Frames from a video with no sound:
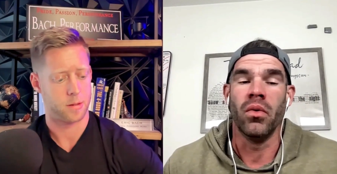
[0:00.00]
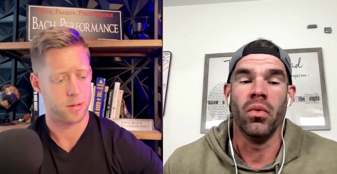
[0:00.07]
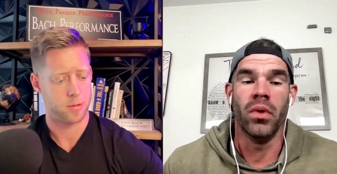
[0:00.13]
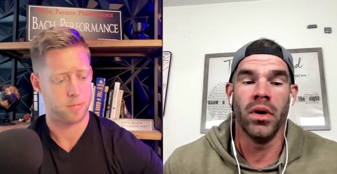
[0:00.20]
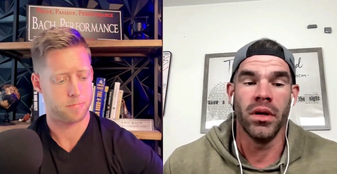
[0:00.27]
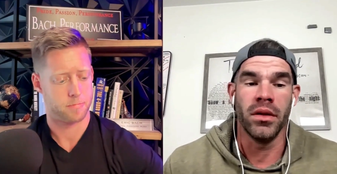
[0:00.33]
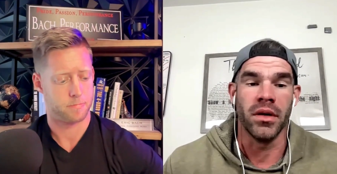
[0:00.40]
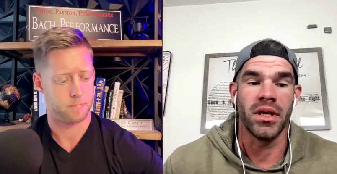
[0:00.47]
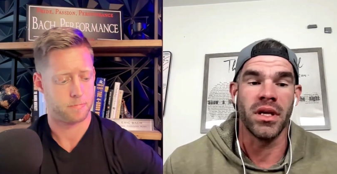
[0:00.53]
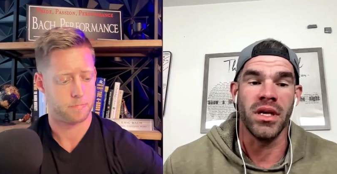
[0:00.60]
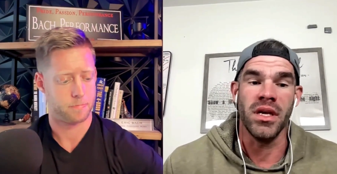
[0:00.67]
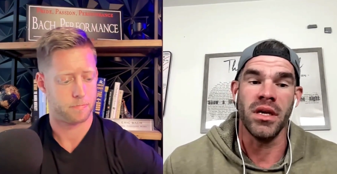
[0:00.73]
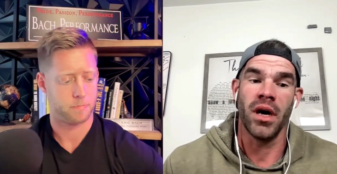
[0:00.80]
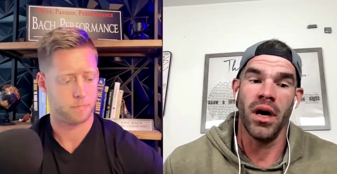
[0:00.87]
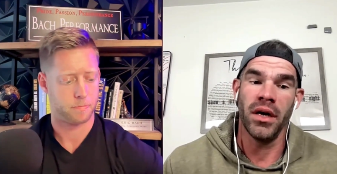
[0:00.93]
Speaker 1: One of the key
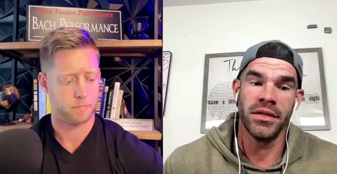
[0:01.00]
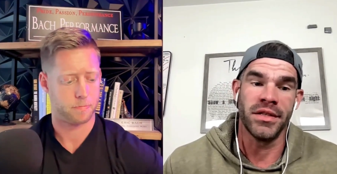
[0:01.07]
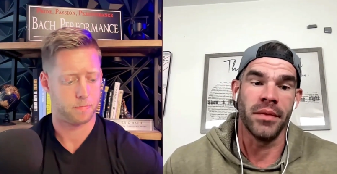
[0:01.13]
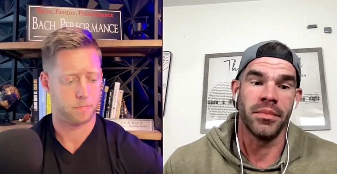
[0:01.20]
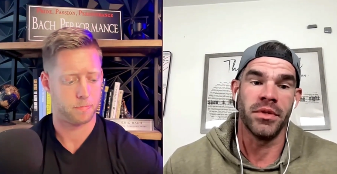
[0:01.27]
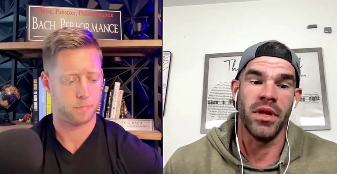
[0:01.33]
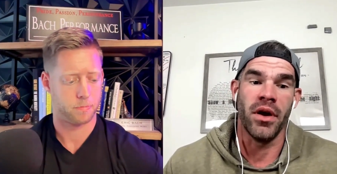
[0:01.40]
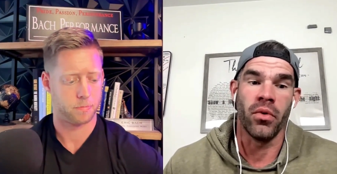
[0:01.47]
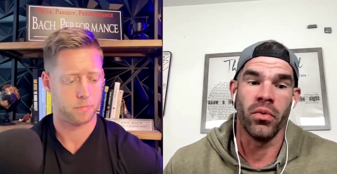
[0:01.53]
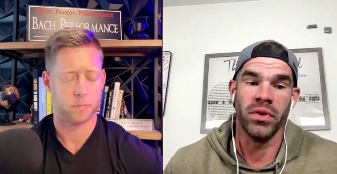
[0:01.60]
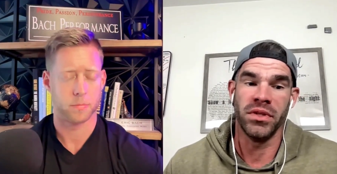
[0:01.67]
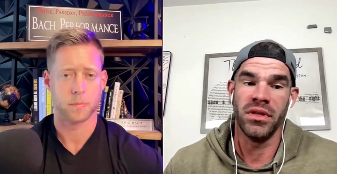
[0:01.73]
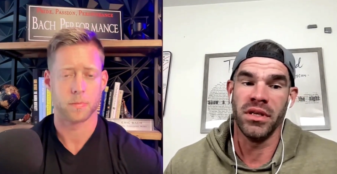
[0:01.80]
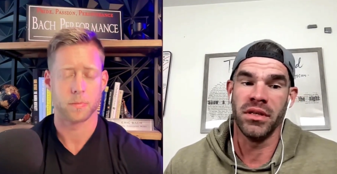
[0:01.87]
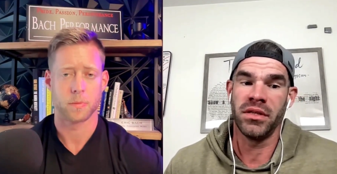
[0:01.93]
concepts there was
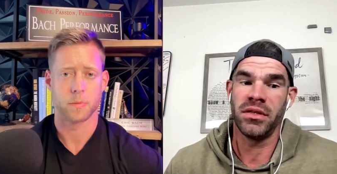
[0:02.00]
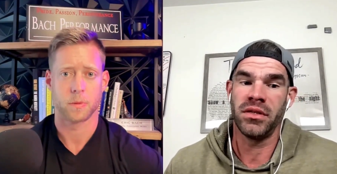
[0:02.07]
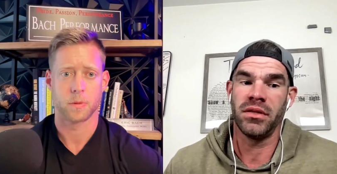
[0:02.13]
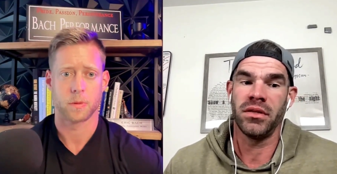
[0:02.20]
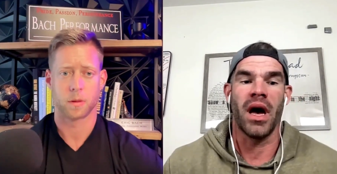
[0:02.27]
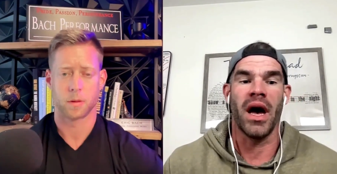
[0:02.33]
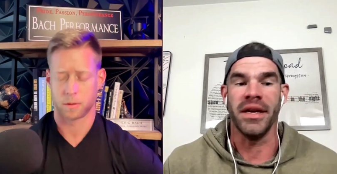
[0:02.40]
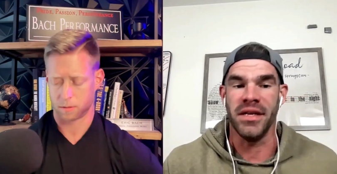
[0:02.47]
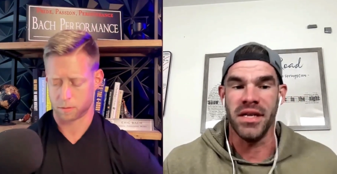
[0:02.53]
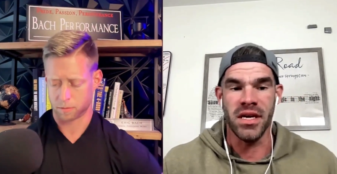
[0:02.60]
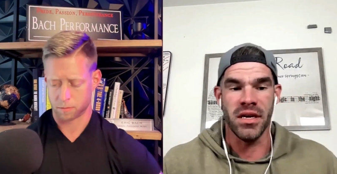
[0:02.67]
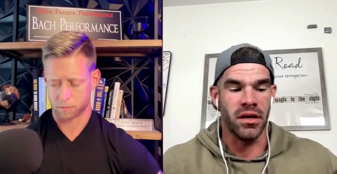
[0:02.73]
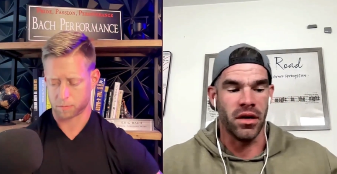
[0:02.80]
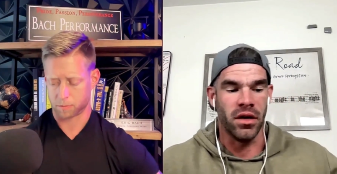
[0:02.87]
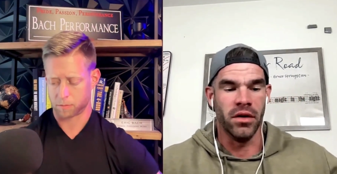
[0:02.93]
this idea
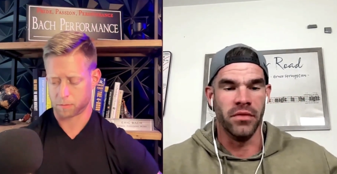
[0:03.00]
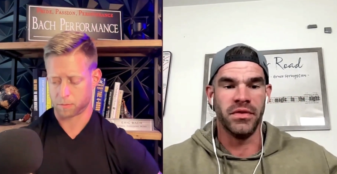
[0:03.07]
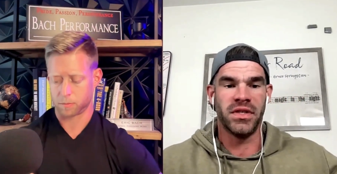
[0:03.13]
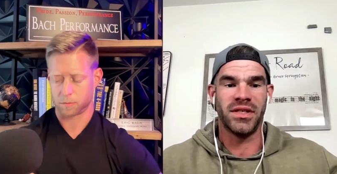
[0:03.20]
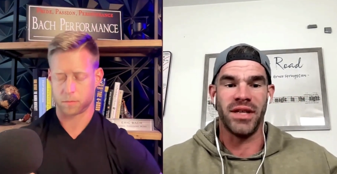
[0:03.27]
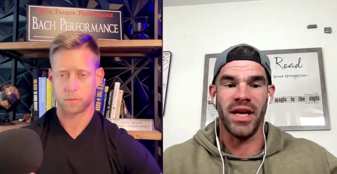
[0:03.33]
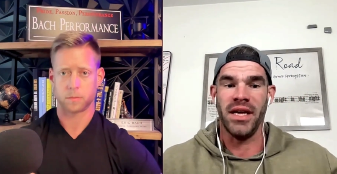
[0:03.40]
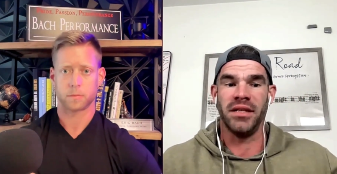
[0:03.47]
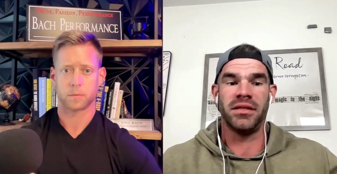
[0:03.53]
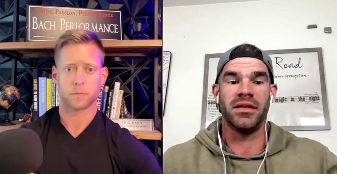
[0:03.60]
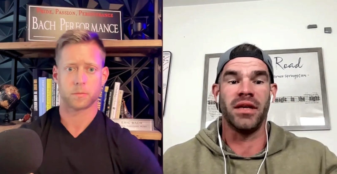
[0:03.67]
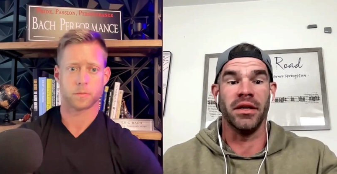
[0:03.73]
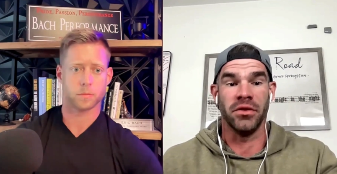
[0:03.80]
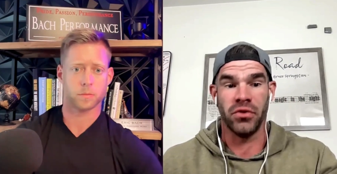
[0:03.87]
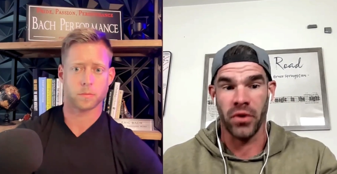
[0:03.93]
of states
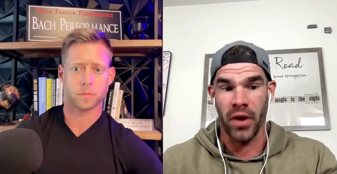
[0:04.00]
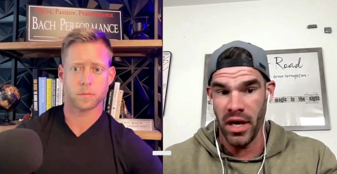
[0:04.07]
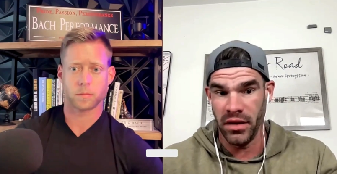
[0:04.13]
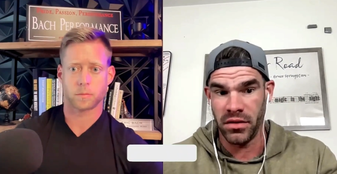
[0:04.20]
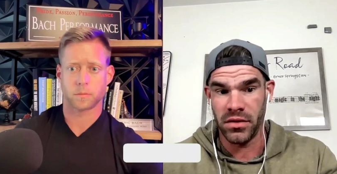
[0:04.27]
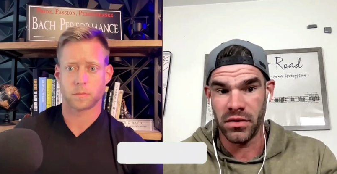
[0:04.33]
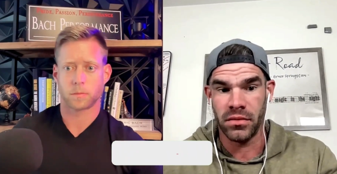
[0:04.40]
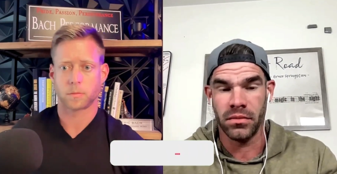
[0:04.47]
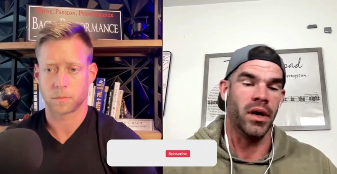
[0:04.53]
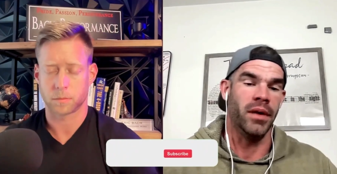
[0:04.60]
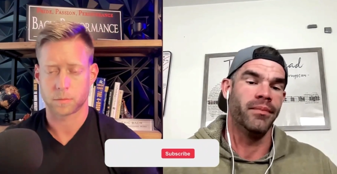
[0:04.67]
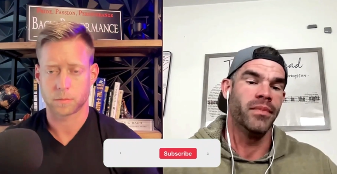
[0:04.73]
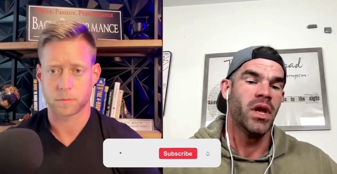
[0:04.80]
and traits. Okay?